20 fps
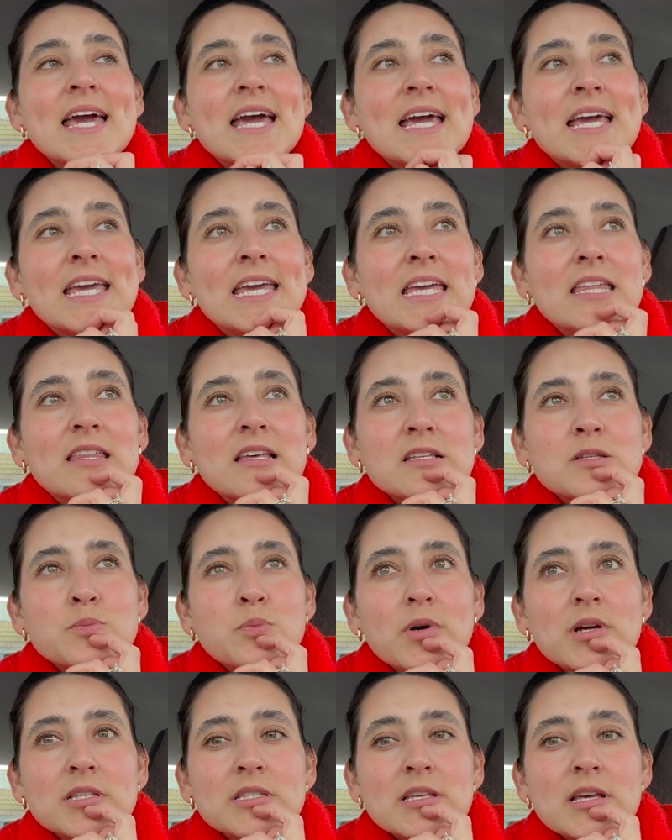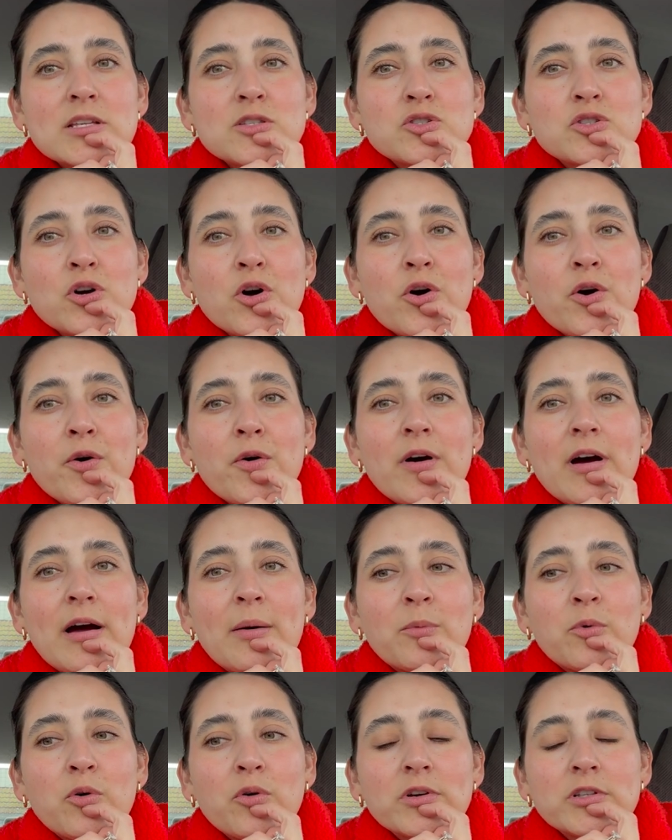Y después de eso,
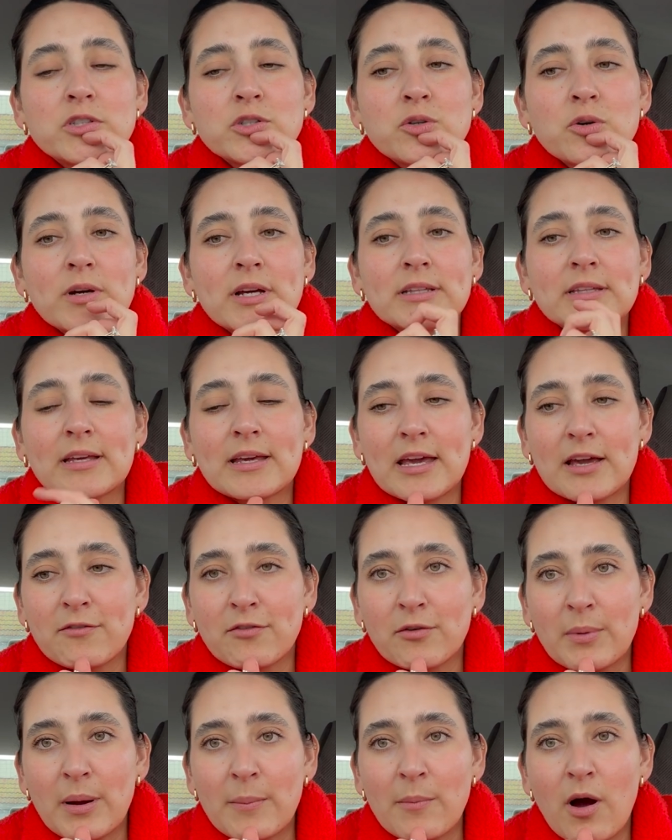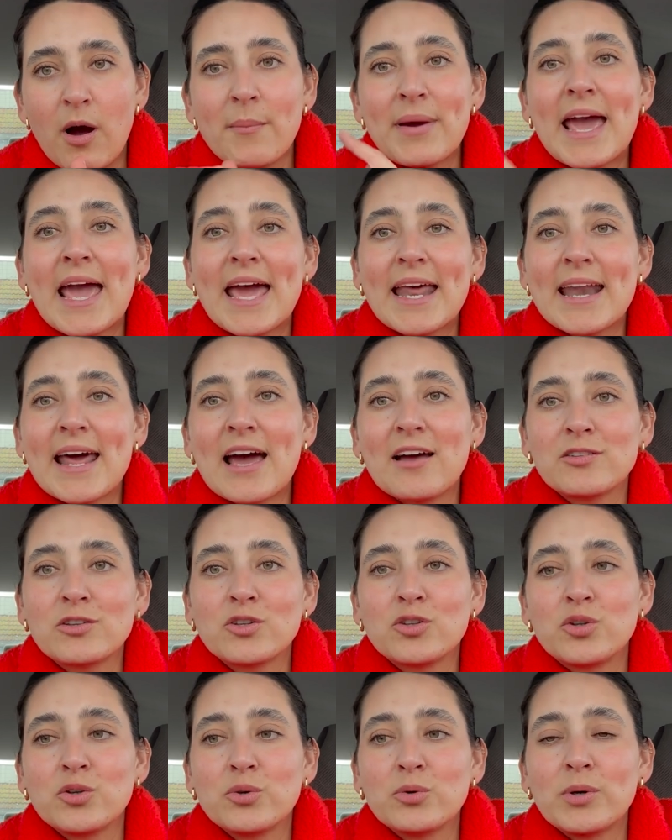I'm going to go get the cake for my mom. And I had to
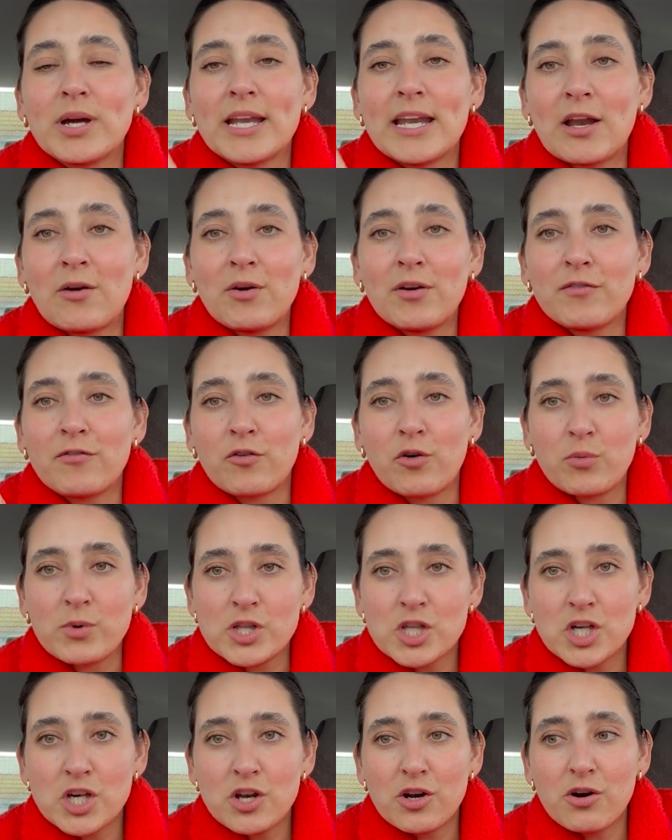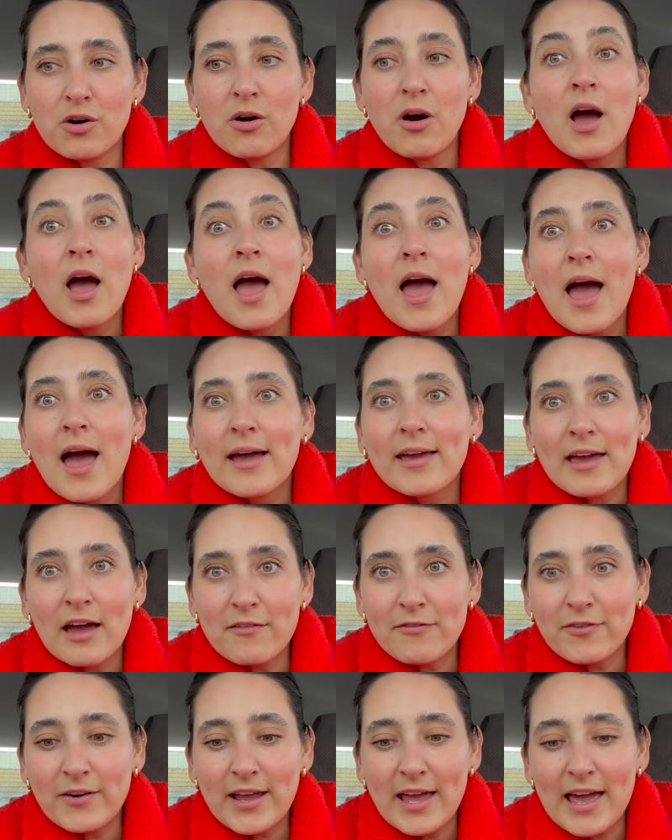do an errand for Wichito.
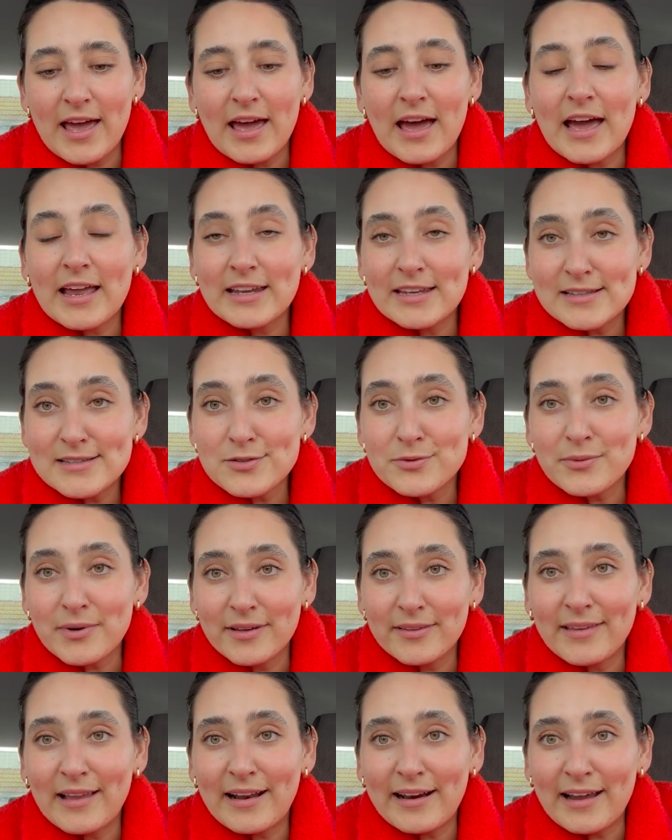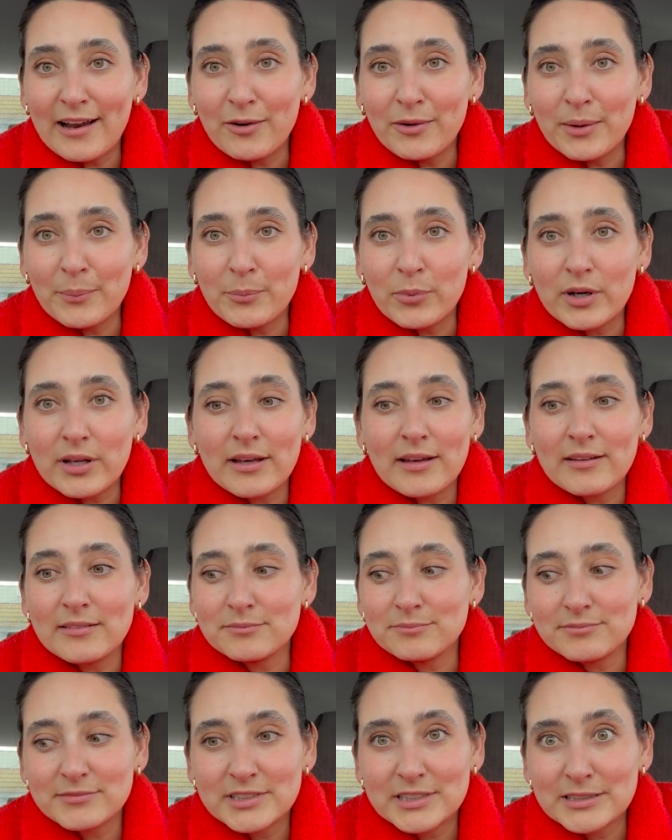Can't forget, I need to run that errand porque
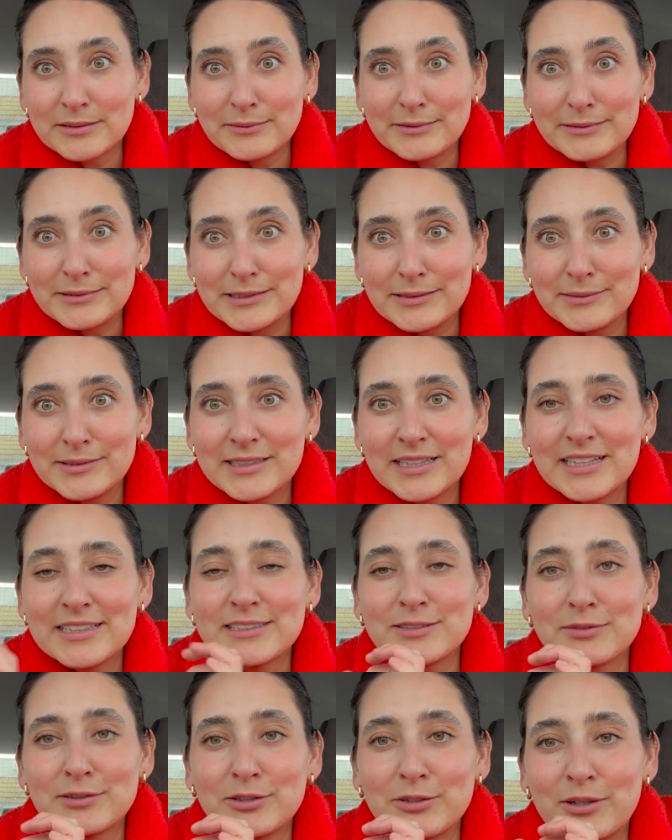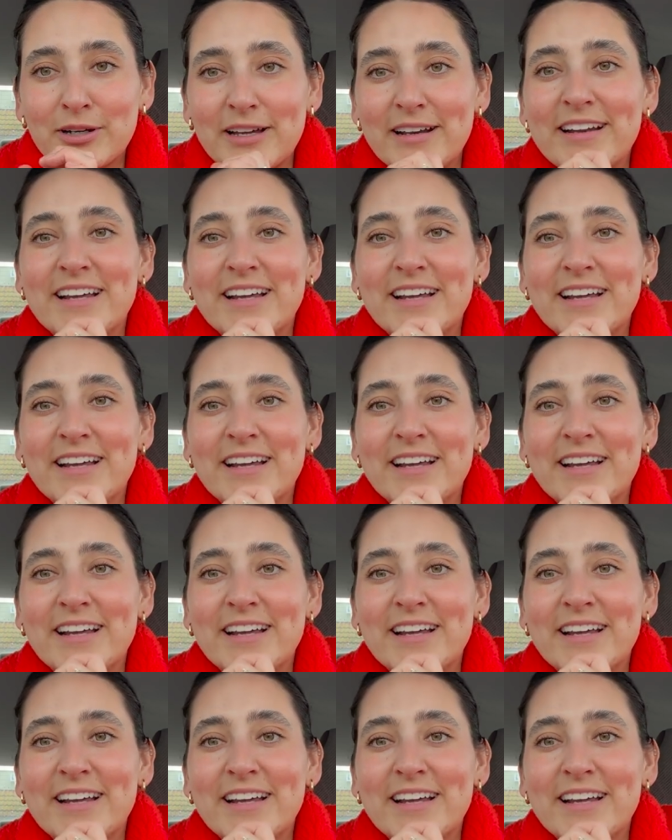se me va a olvidar y se va a enojar.